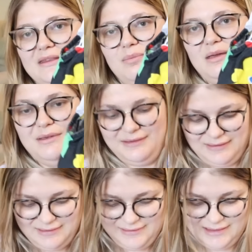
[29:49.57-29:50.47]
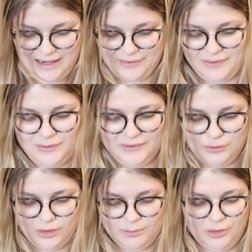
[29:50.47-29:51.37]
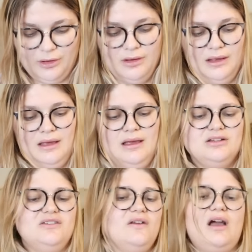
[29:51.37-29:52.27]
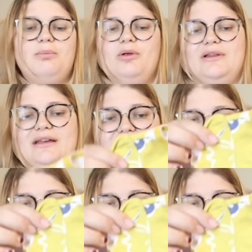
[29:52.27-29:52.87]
that the baby sits in. I thought that was adorable. Just a couple like